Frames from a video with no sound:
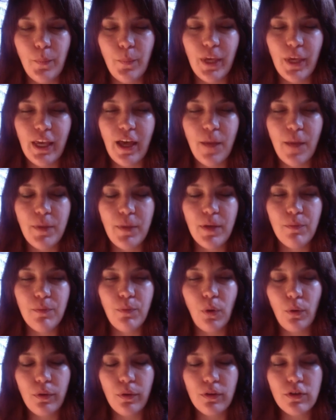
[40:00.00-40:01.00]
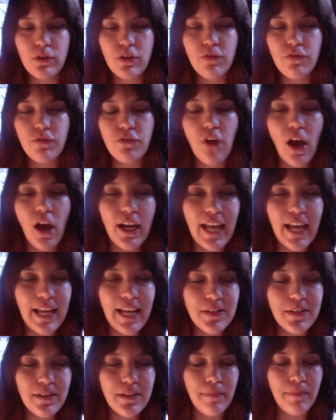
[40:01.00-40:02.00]
becoming both to the front
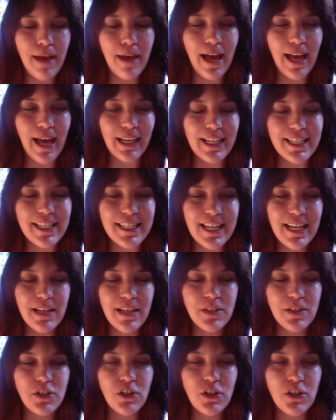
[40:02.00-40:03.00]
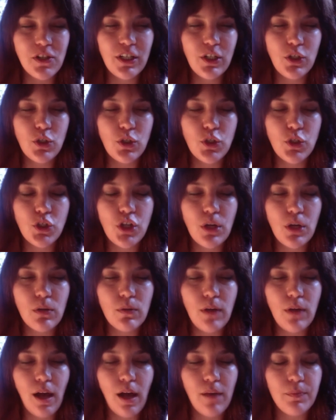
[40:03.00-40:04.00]
and to the back it's starting to
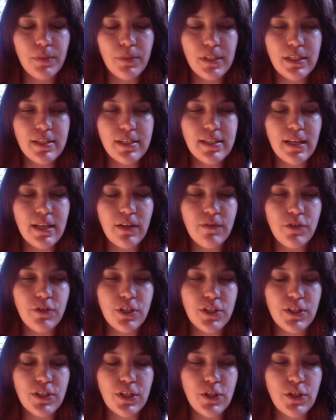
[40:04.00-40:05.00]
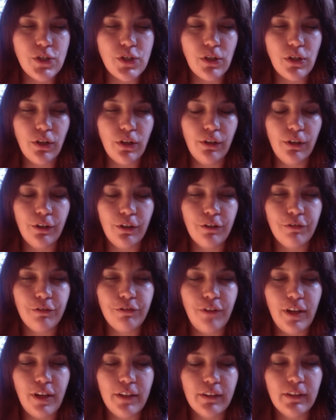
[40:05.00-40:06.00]
show up instead of just a circular
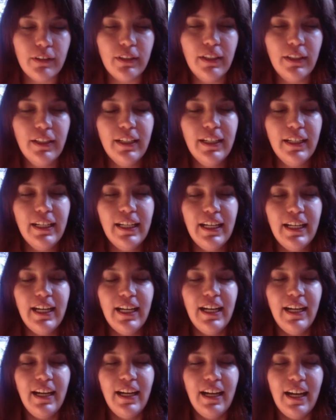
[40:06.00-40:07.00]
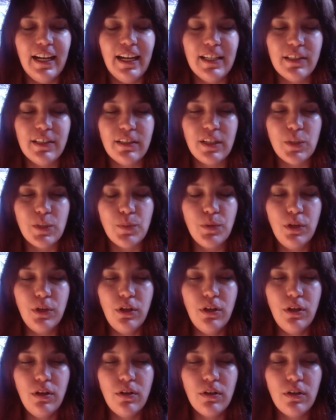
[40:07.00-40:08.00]
funnel as these
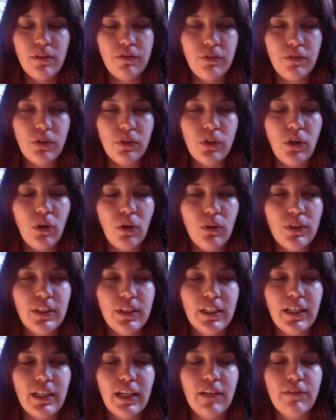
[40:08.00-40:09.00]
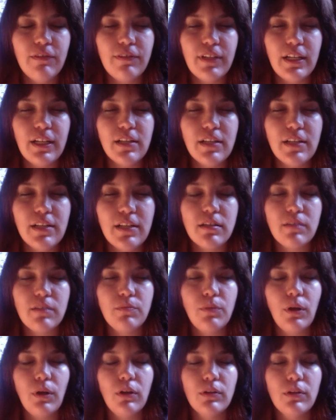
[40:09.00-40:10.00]
beautiful golden infinite
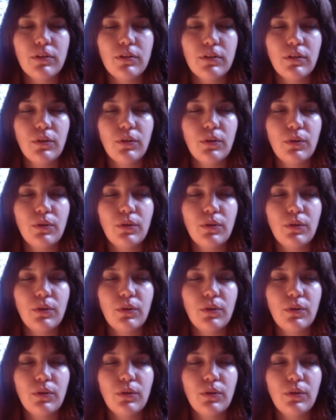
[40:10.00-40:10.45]
symbols.